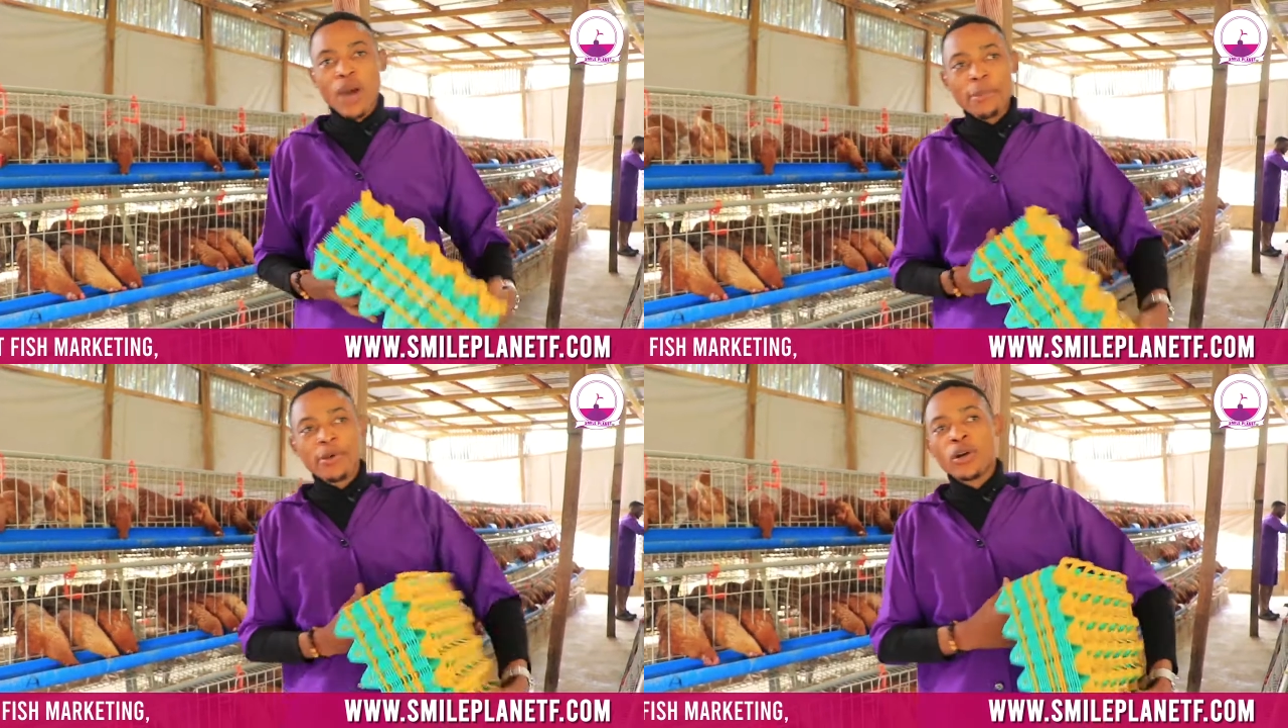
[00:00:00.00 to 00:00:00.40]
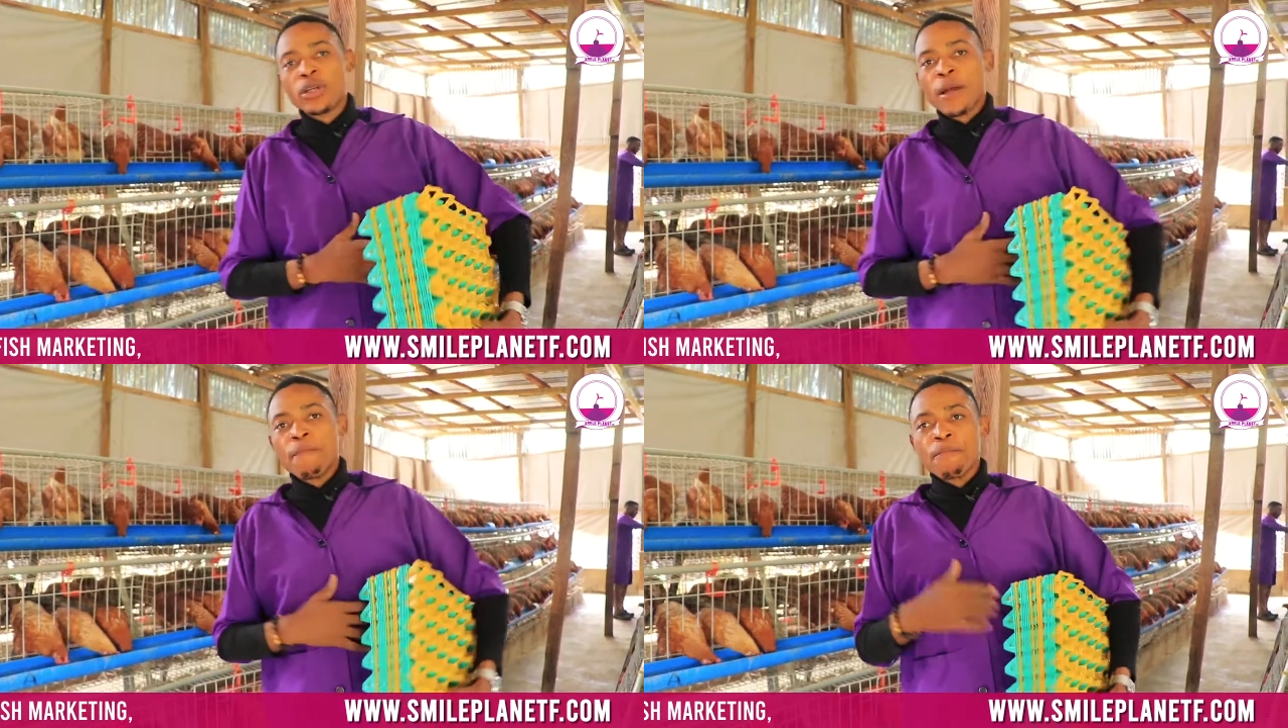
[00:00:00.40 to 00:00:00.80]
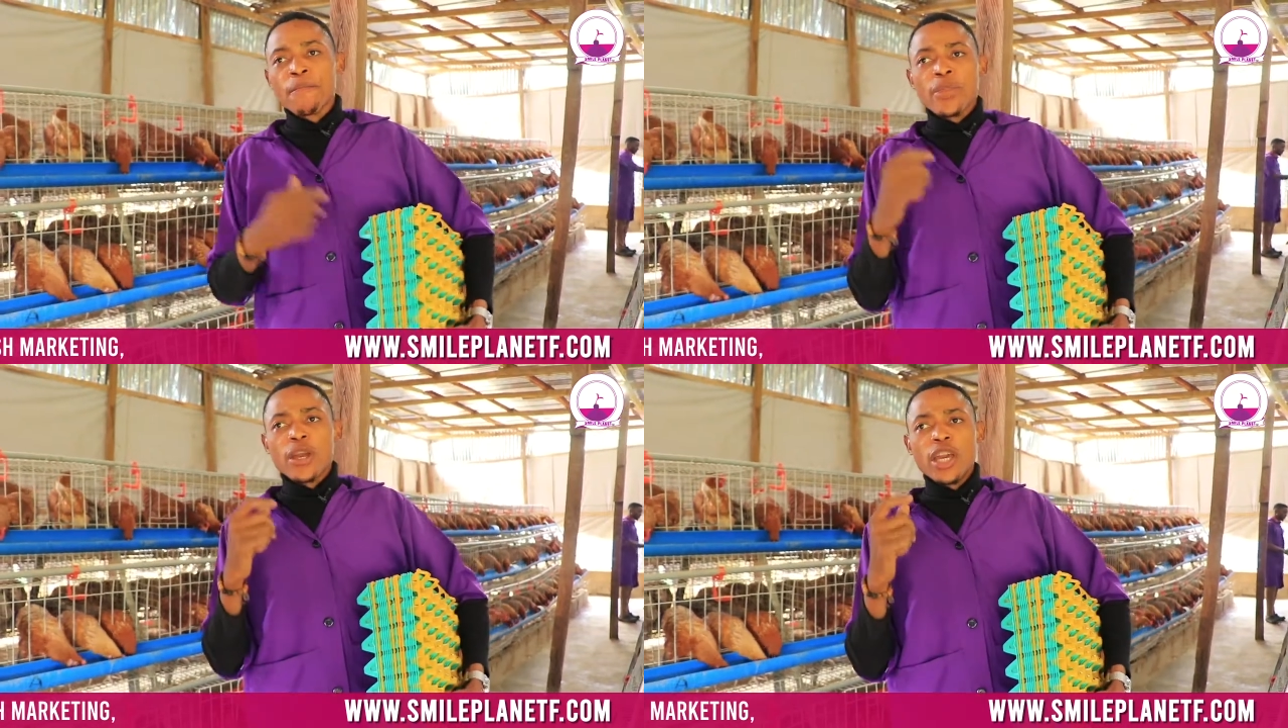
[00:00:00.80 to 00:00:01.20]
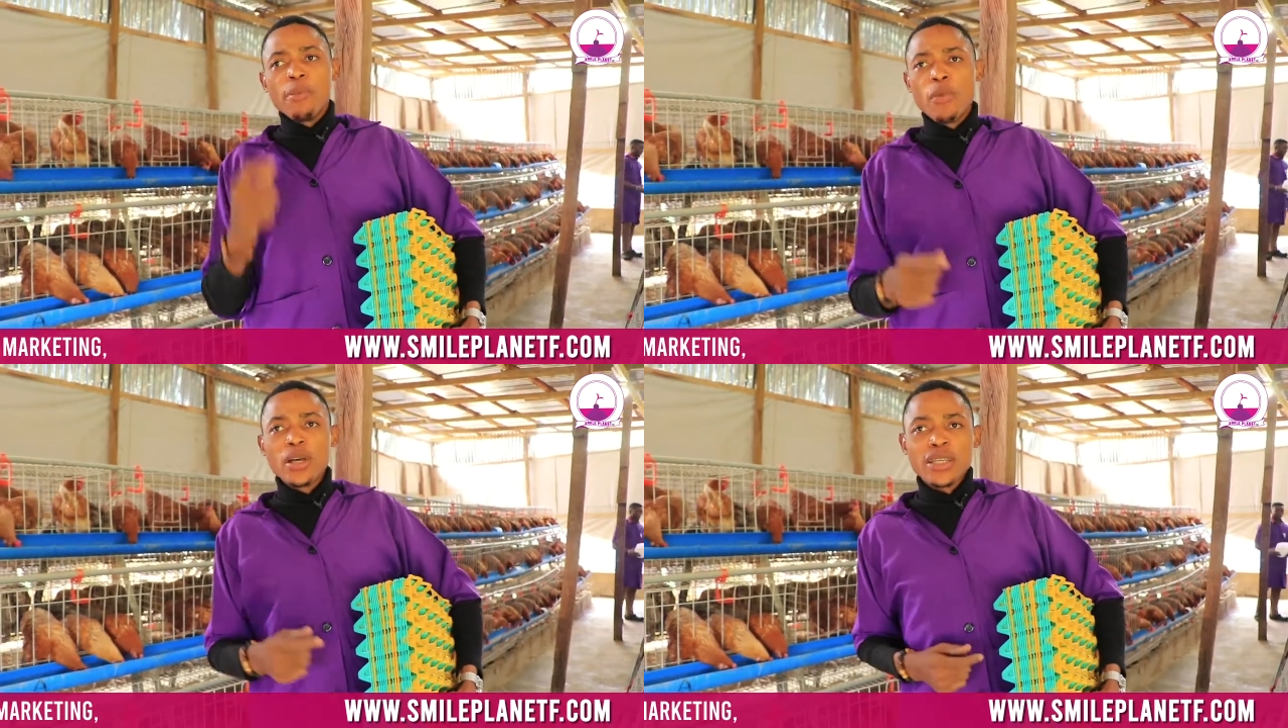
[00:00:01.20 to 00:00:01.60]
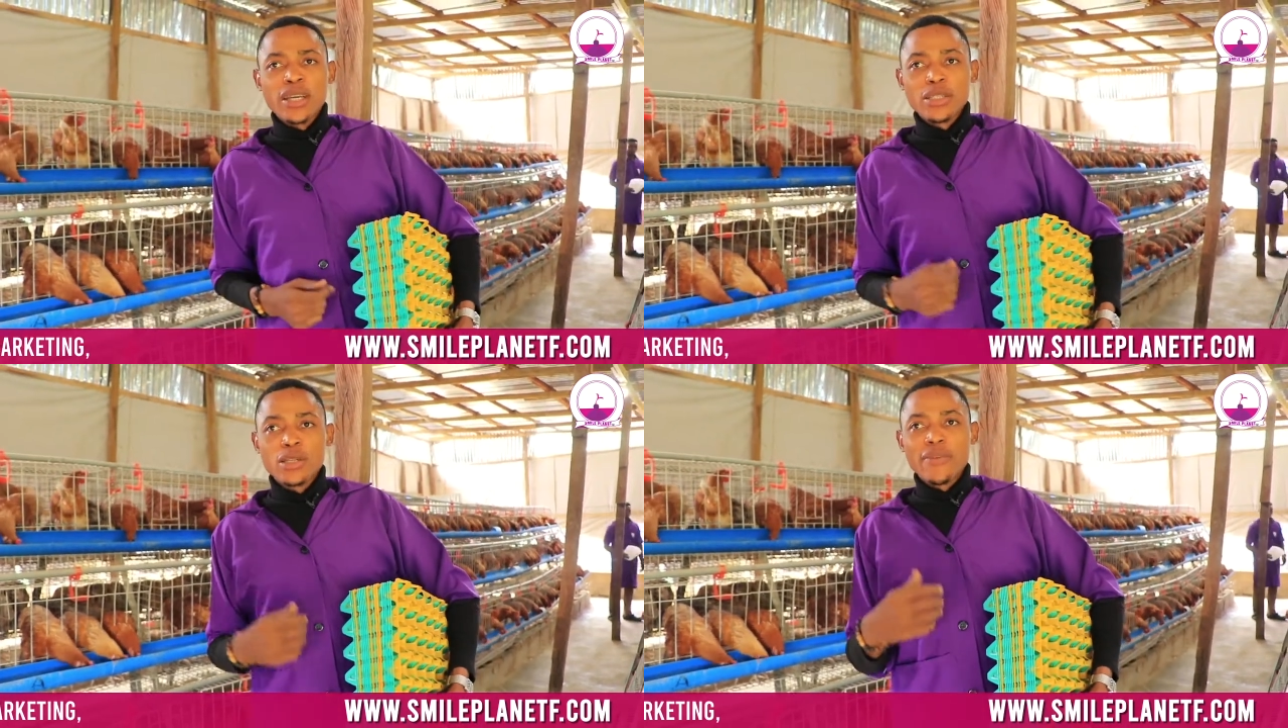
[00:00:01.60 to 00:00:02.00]
Why? Because in most
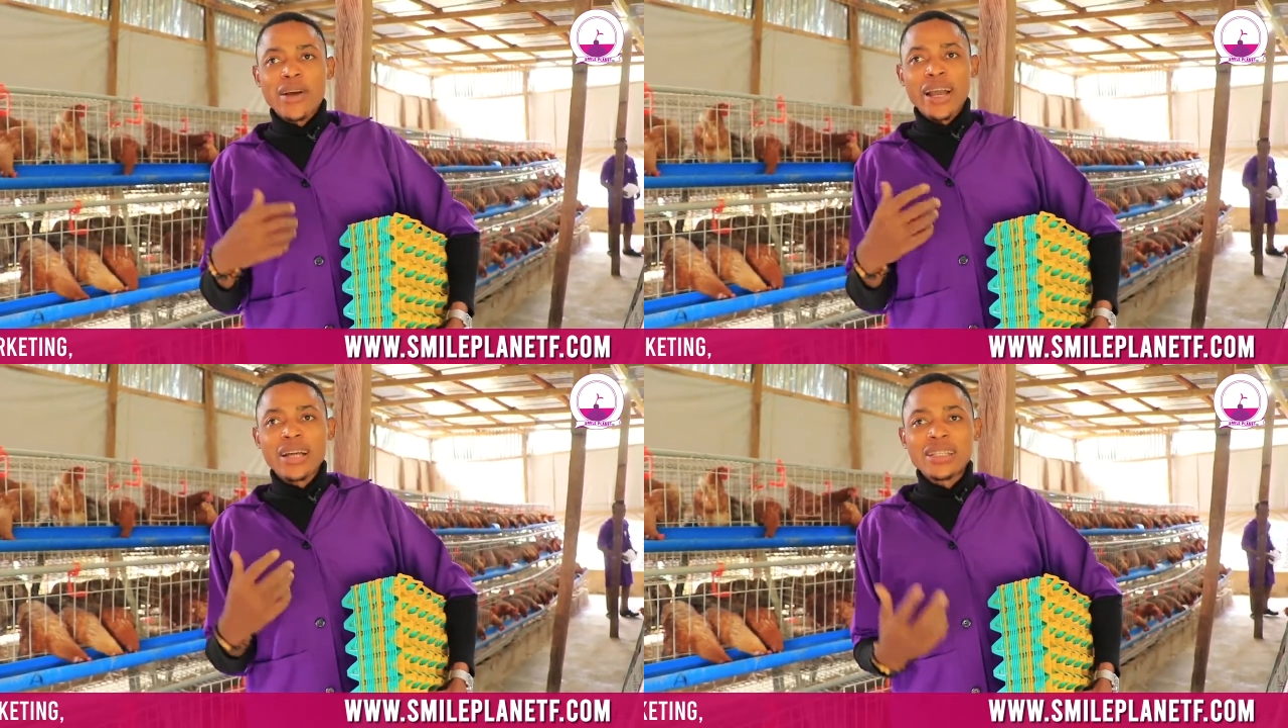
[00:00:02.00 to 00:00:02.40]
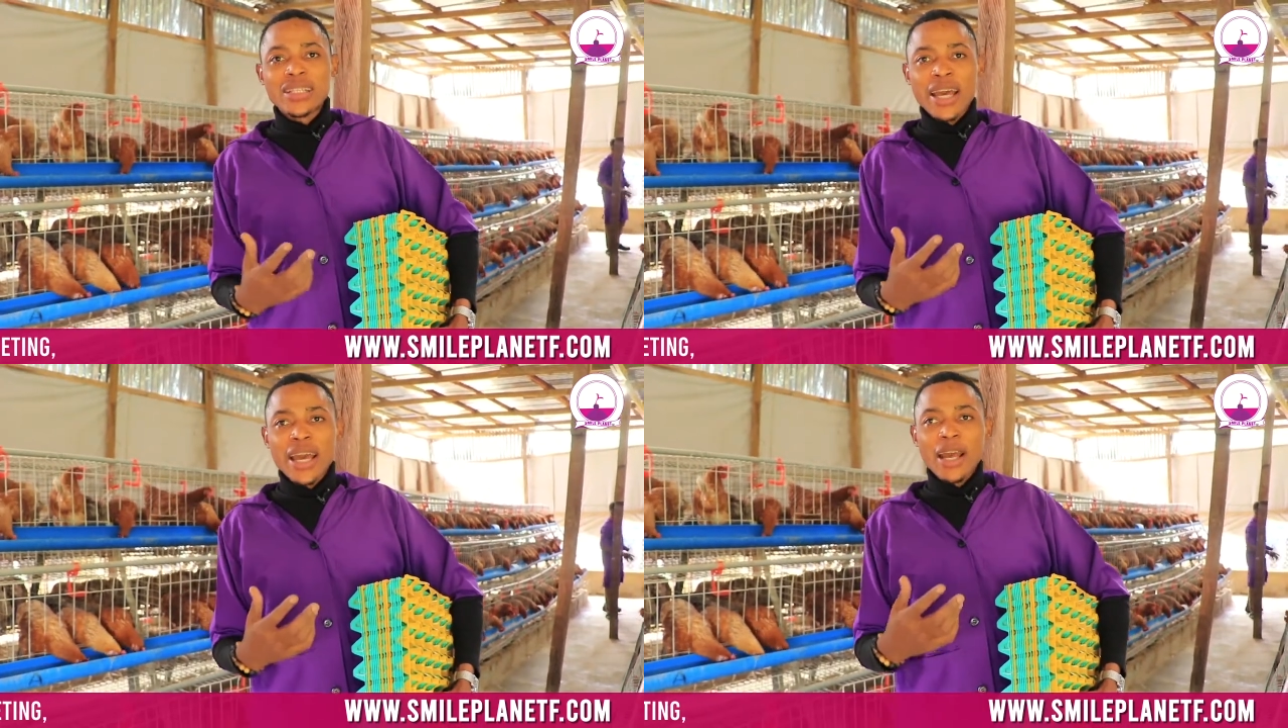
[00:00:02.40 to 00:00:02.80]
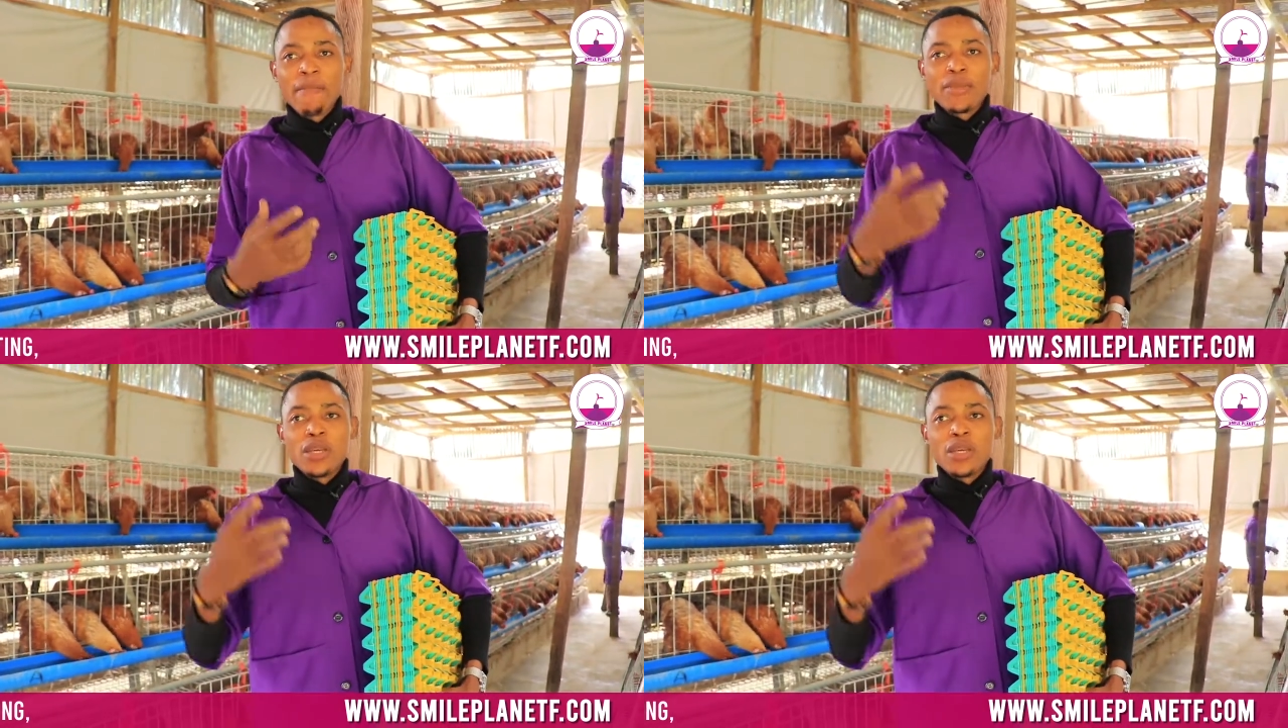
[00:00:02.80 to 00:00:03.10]
cases you never can tell